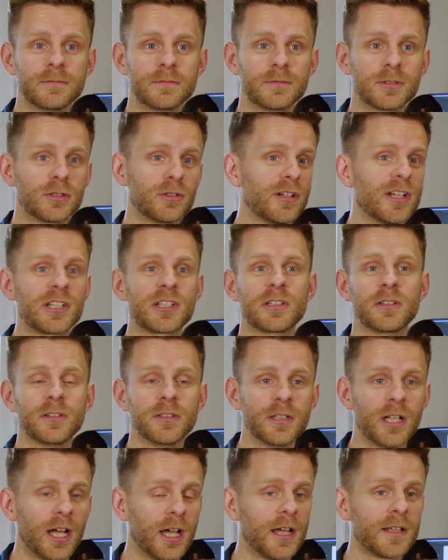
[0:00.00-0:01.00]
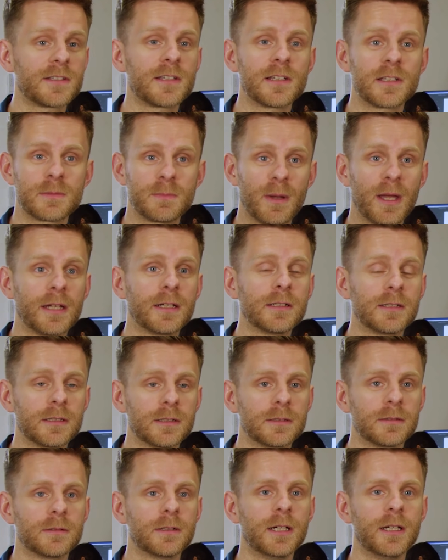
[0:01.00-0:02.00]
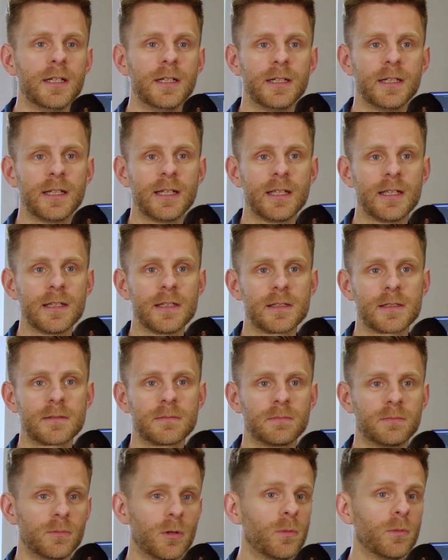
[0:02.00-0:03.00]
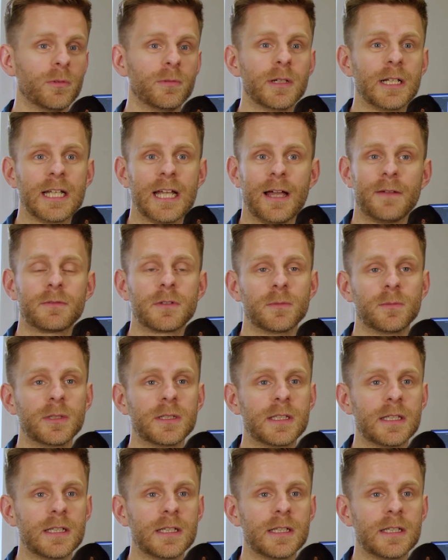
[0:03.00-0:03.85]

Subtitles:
traditional artist might do is what we're really after with